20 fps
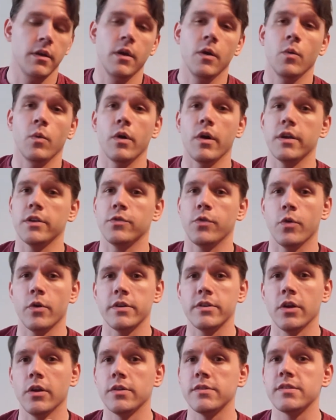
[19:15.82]
Whereas for
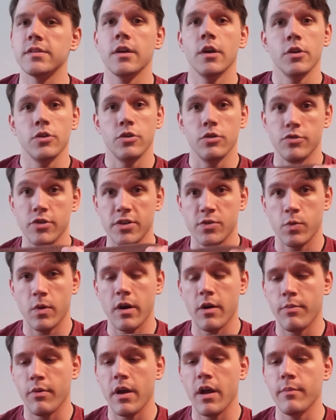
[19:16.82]
adults, you just wear
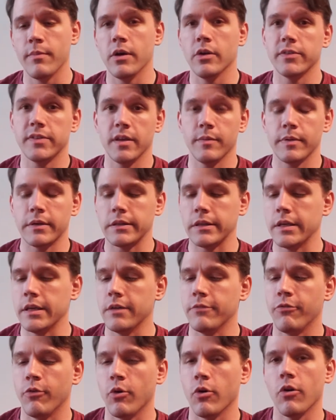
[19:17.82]
a brown belt typically
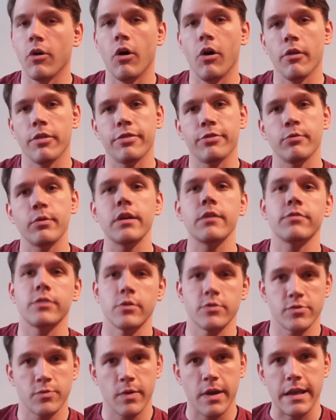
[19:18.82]
for all 3 of
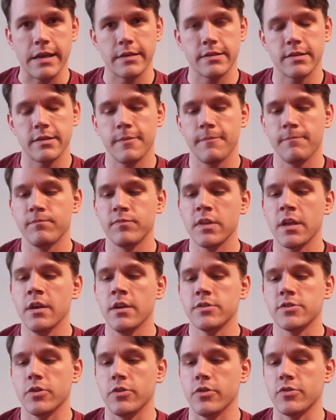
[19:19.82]
those ranks.
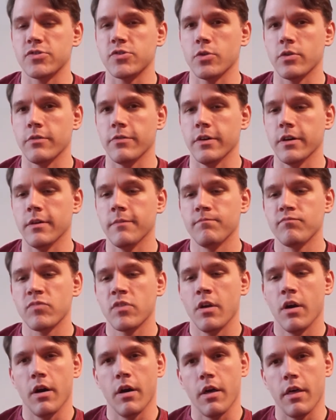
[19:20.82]
So there's sort of
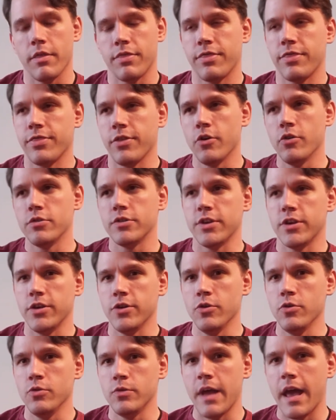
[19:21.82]
a third
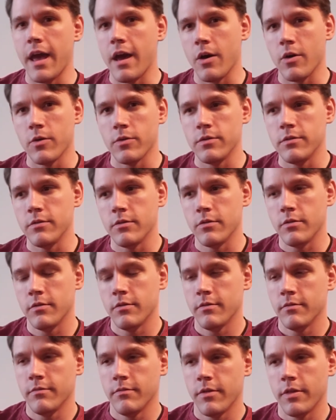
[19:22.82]
kyu down.
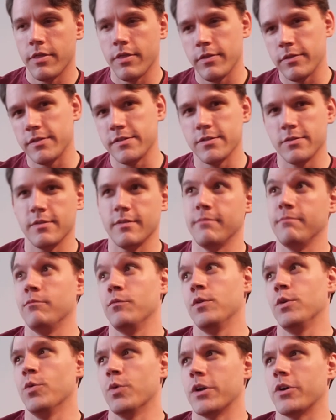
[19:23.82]

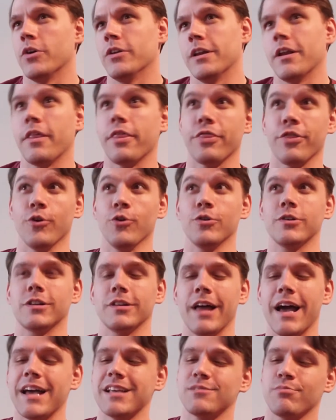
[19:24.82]
You want to call it a third
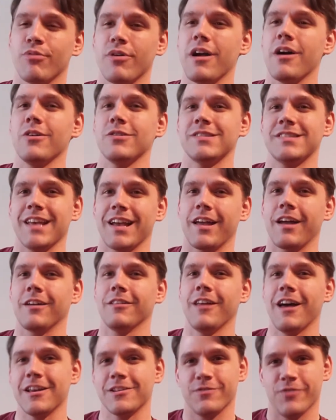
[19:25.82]
class brown, second
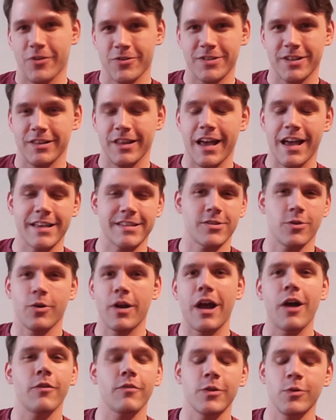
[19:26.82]
class, first class, or
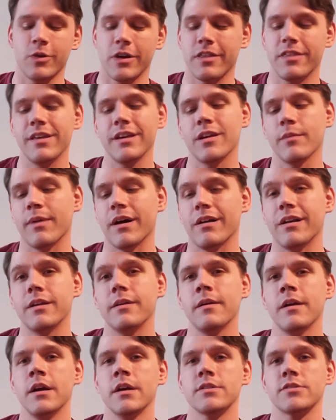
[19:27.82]
however you want to think about it.
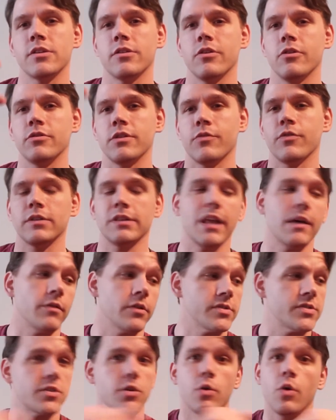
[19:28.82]
So there are different
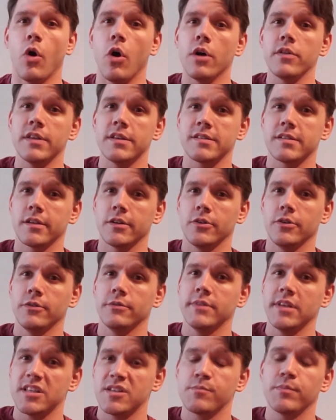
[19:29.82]
levels. So on this little
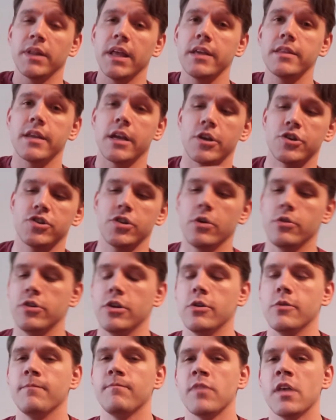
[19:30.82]
display that I showed
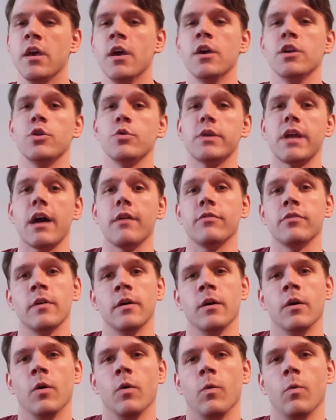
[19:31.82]
you, you would have
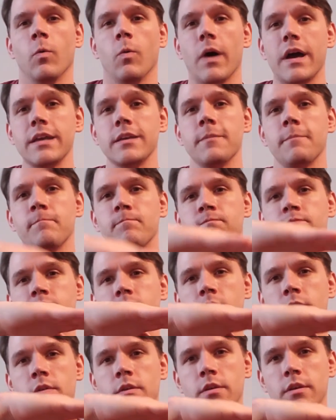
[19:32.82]
white,
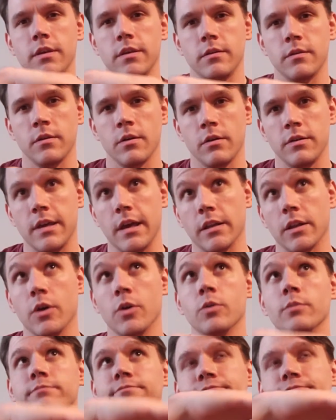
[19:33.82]

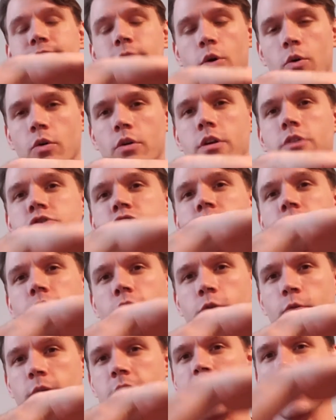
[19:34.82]
yellow, orange,
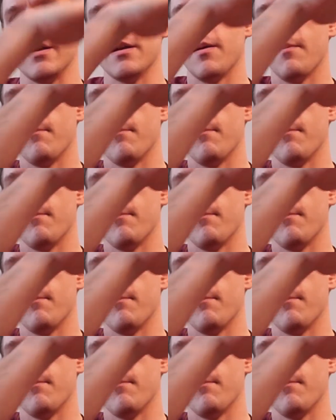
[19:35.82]
green,